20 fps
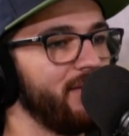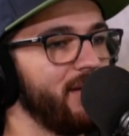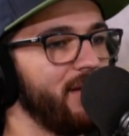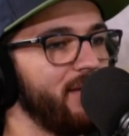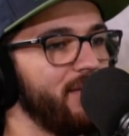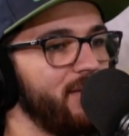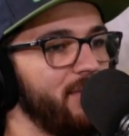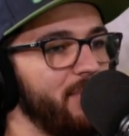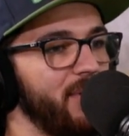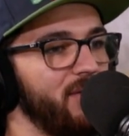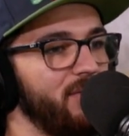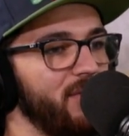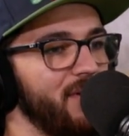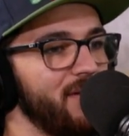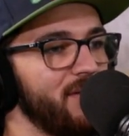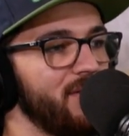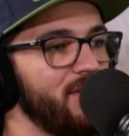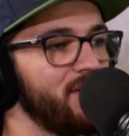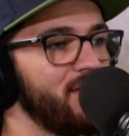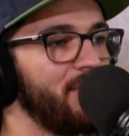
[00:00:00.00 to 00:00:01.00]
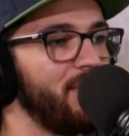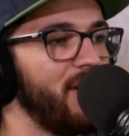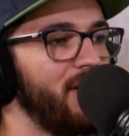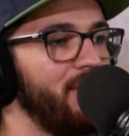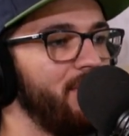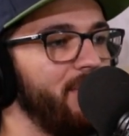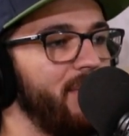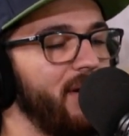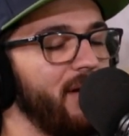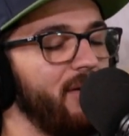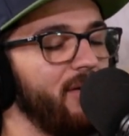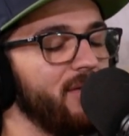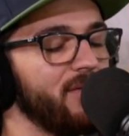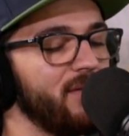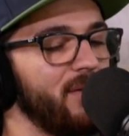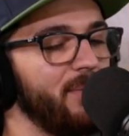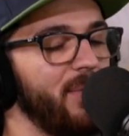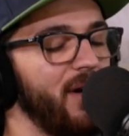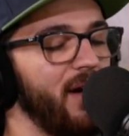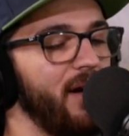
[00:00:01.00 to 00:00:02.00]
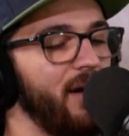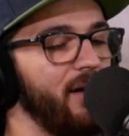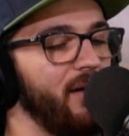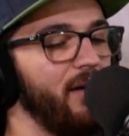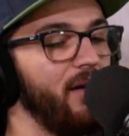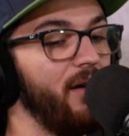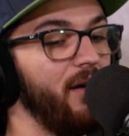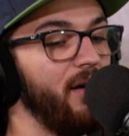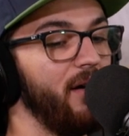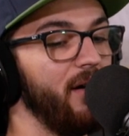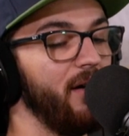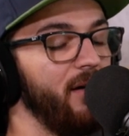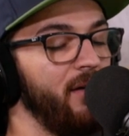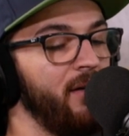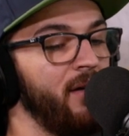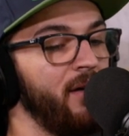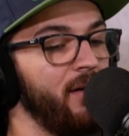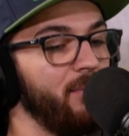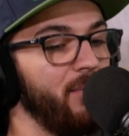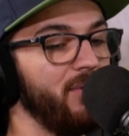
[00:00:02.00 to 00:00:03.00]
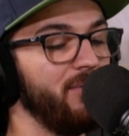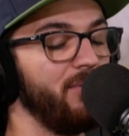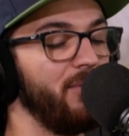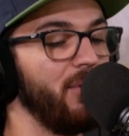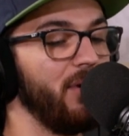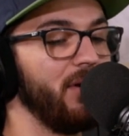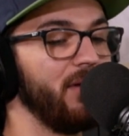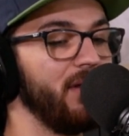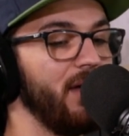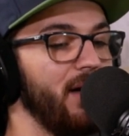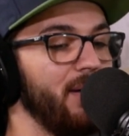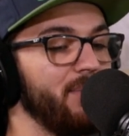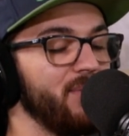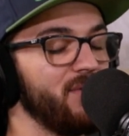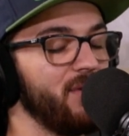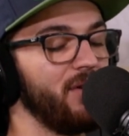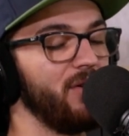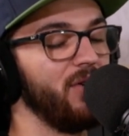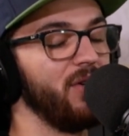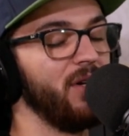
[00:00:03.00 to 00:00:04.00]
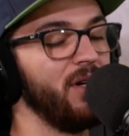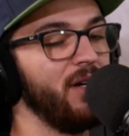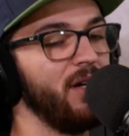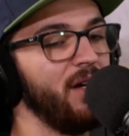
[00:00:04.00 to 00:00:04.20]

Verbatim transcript: little bit of research about Bunny Girl Senpai before the episode.